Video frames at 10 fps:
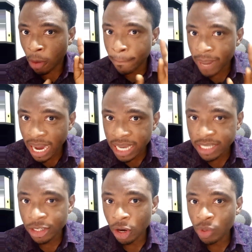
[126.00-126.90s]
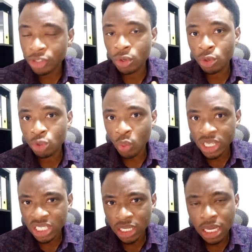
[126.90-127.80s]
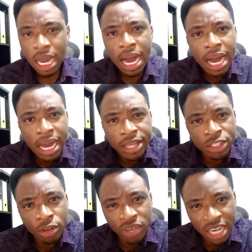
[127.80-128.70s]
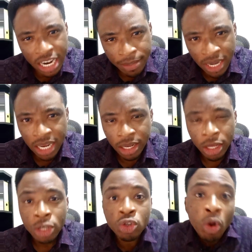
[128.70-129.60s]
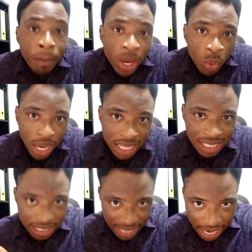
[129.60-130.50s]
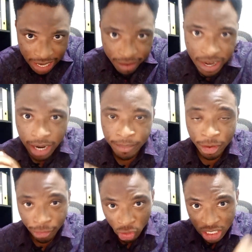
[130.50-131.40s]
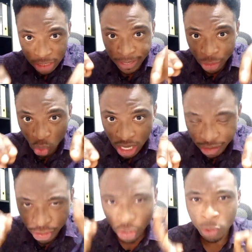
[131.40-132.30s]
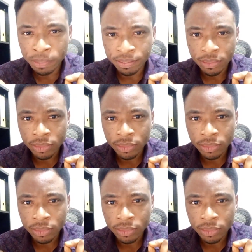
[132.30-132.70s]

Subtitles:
your mind they always go to waiting. Ah, you know if you carry belly. So make we enter that area for this particular video.